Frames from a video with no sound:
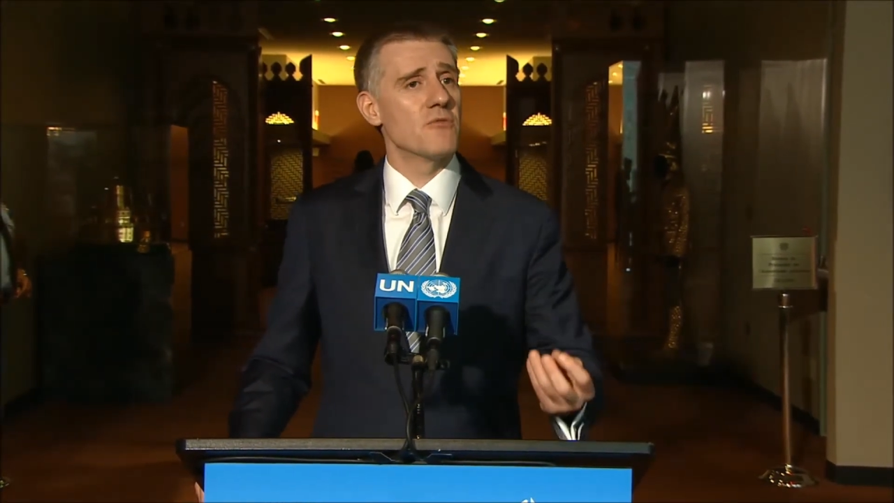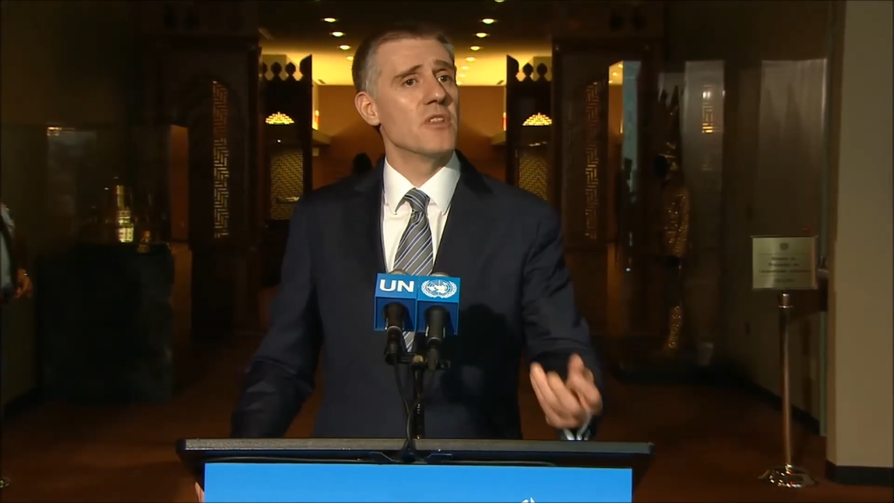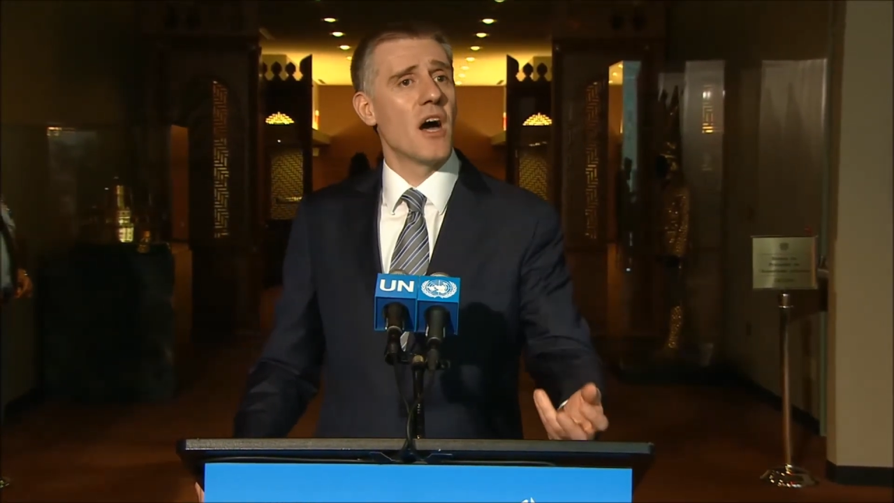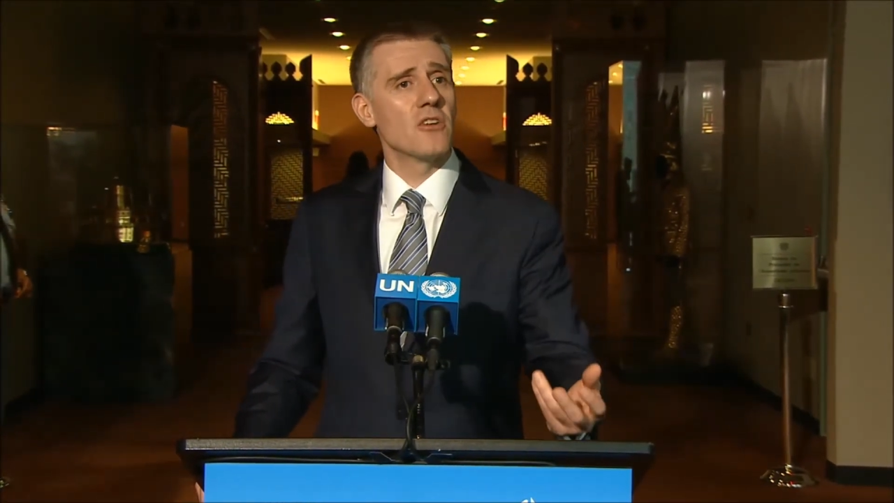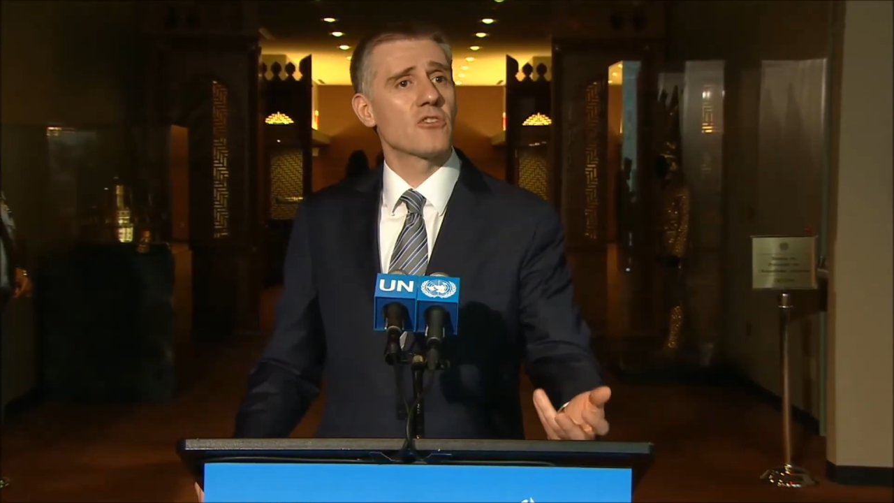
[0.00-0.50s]

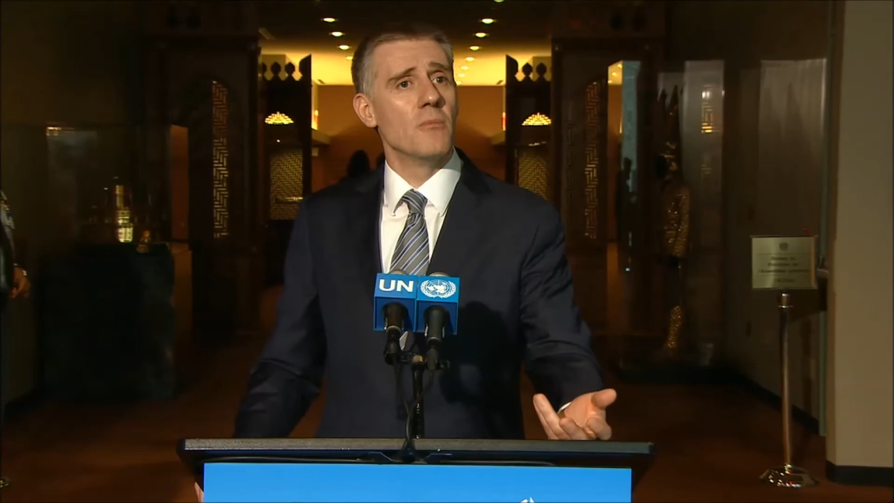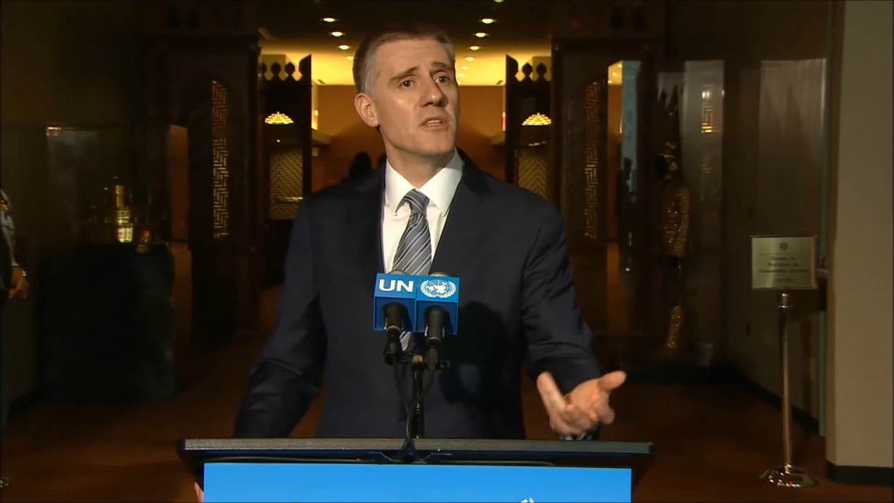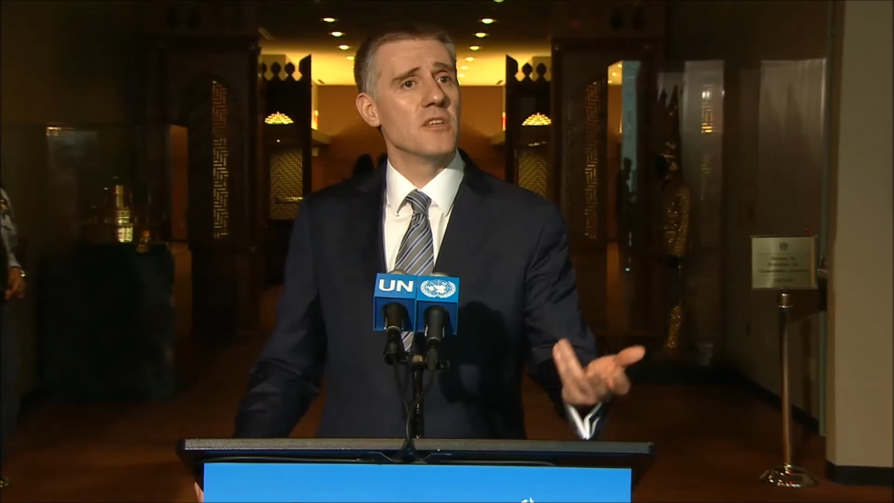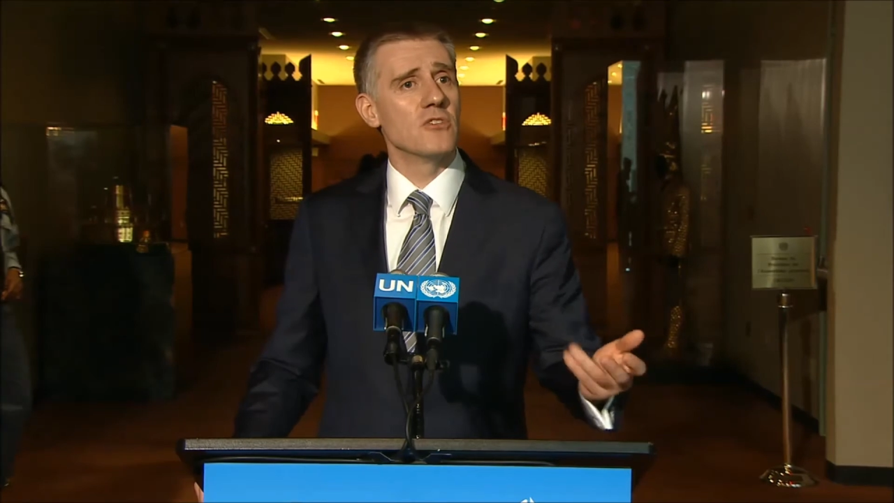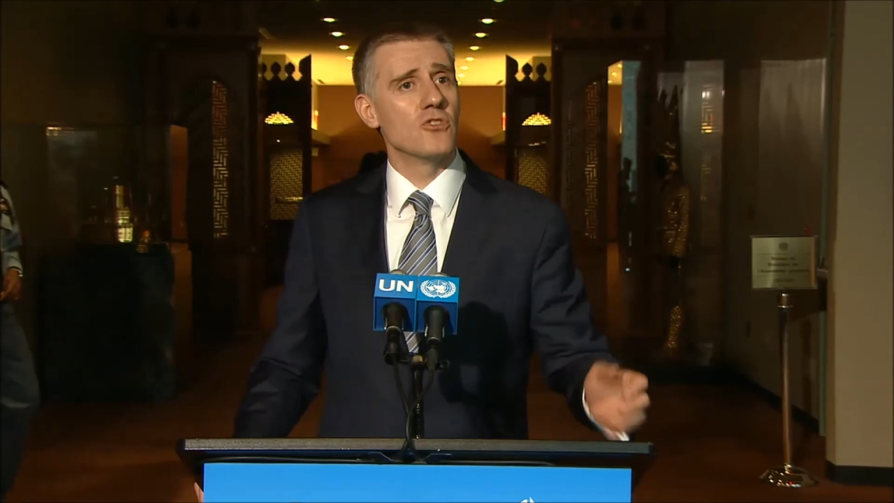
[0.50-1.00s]
without
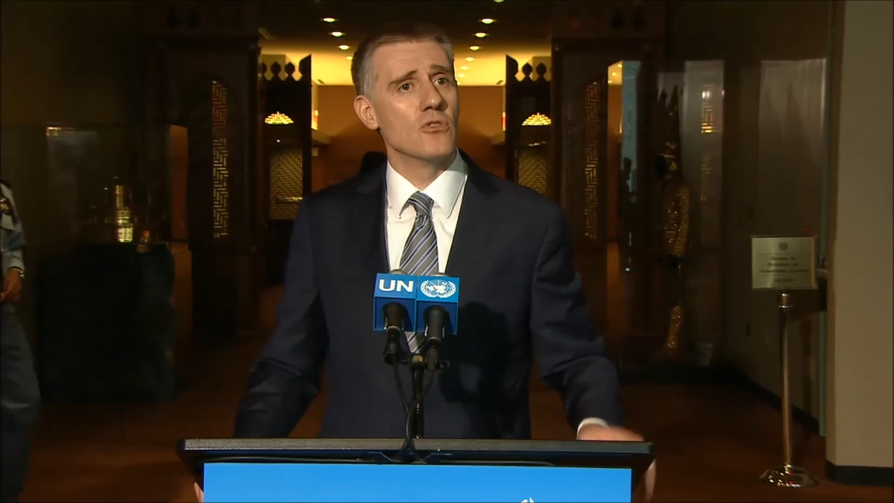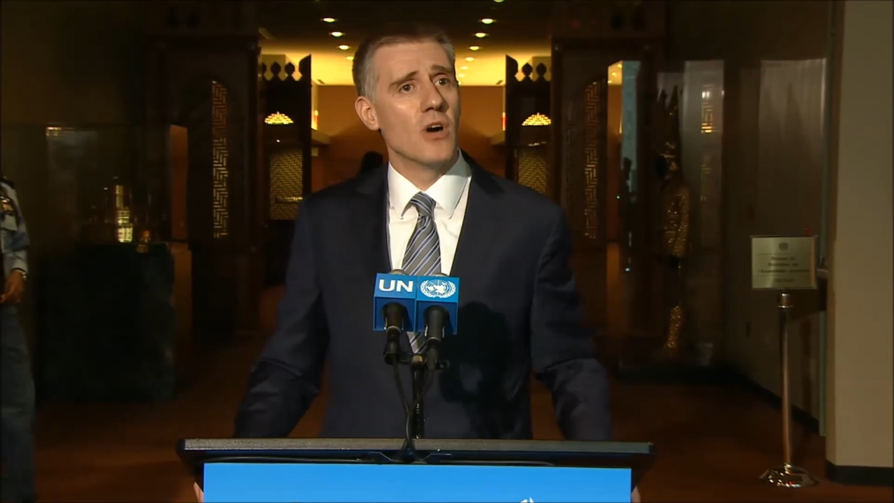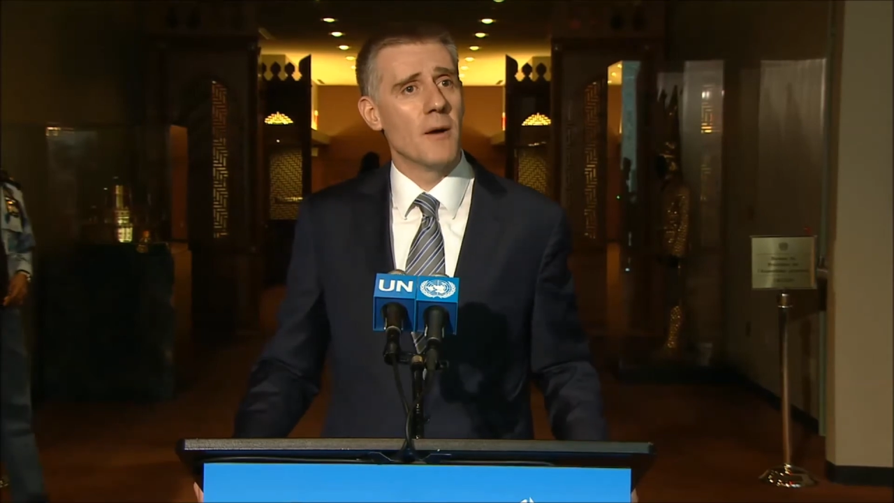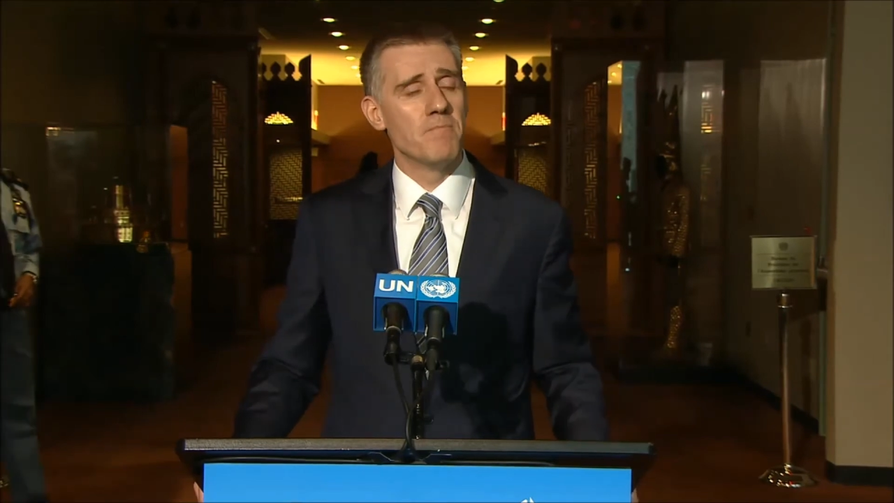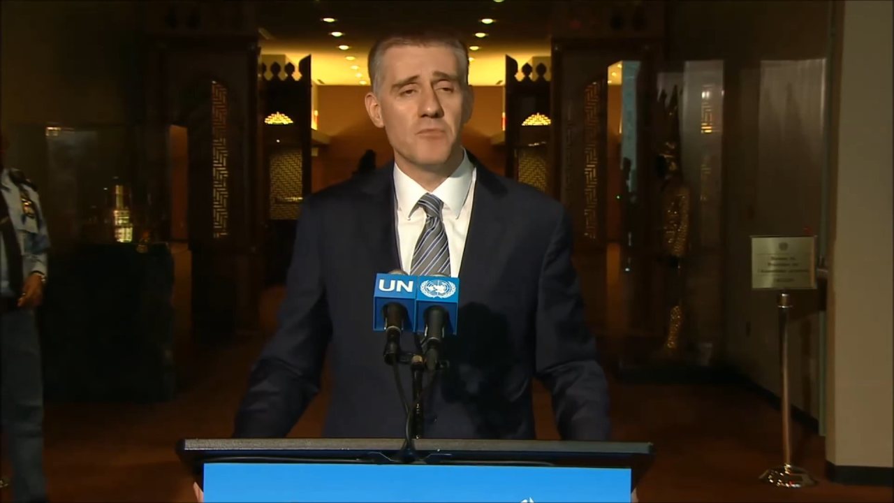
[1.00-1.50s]
committing to
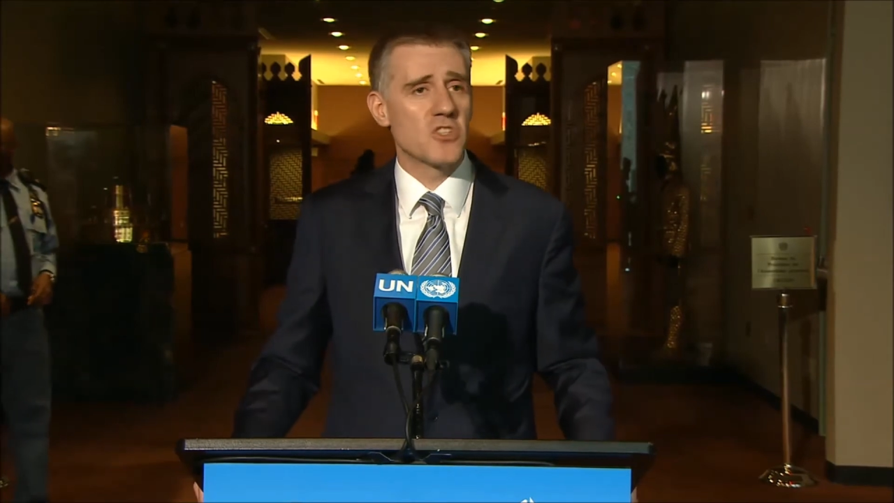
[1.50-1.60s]
uh,